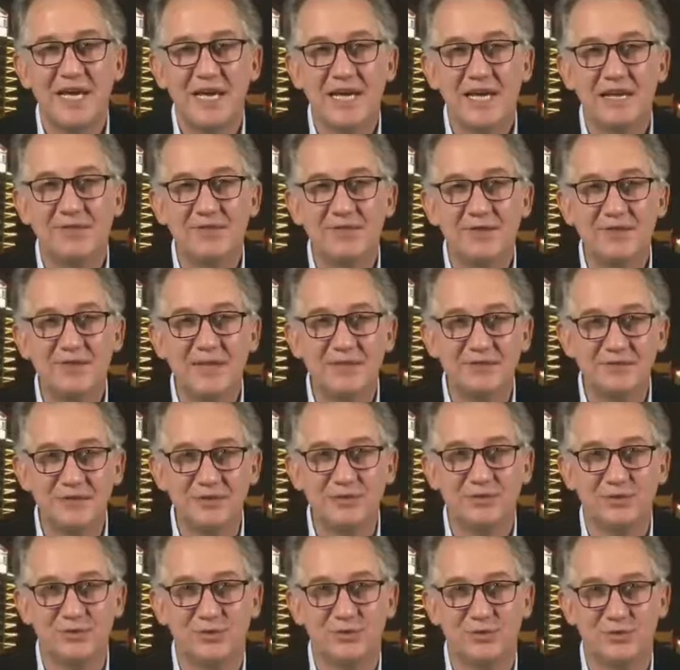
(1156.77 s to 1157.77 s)
If he
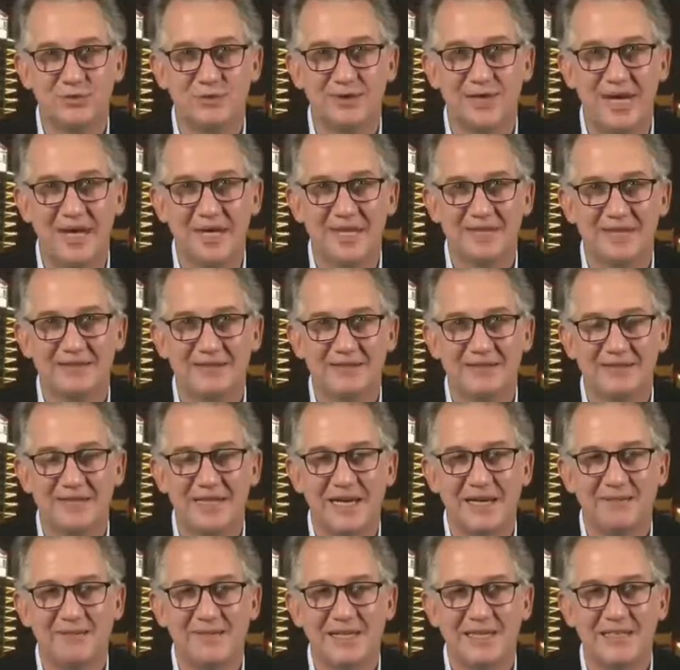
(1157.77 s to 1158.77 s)
doesn't do that,
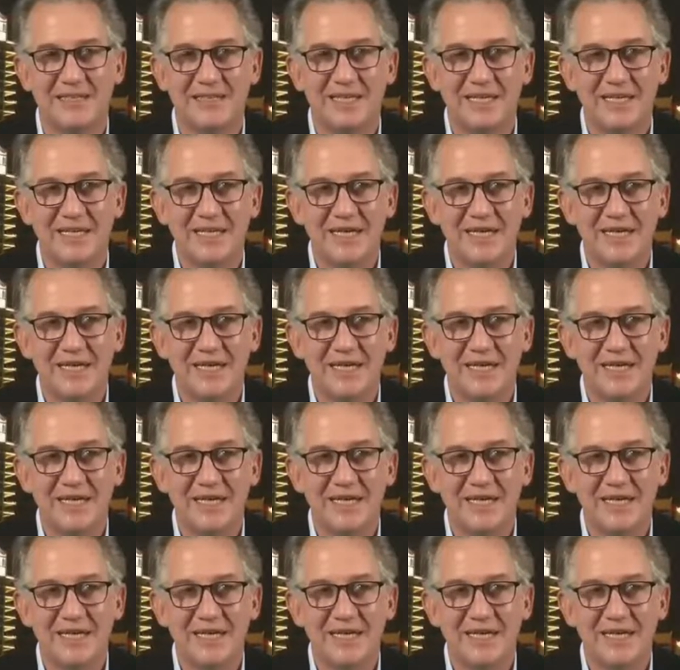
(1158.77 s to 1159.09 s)
I mean,